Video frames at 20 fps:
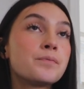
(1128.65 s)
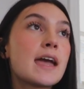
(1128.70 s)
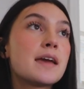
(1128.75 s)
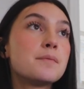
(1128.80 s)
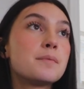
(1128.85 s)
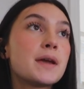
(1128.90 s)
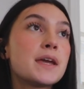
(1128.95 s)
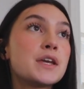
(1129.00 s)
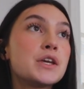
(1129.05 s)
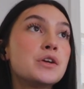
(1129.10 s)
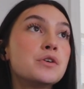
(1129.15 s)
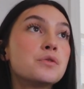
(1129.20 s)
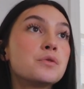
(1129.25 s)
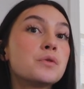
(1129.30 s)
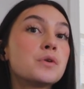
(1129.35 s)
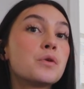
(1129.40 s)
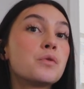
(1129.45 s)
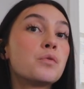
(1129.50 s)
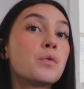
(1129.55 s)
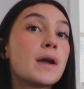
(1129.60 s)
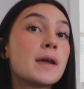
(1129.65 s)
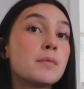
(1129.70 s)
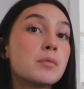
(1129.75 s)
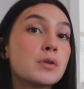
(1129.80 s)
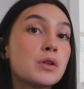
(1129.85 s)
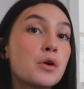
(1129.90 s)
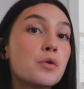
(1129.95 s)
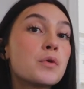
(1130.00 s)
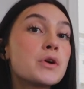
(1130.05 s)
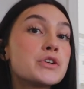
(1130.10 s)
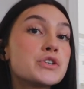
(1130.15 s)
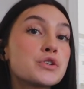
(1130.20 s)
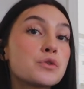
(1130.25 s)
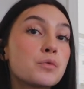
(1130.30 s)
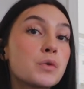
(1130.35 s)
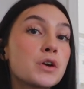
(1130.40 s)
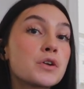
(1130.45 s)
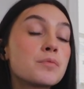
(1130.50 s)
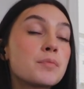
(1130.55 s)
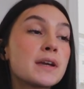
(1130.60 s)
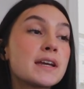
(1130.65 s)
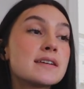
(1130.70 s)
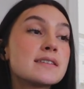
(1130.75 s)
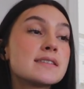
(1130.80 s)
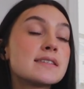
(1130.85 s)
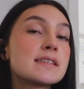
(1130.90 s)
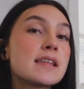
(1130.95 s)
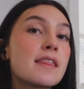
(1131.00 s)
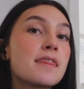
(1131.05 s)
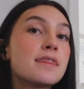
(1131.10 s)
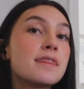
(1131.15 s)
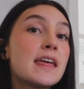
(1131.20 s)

and pay you way below what you're worth because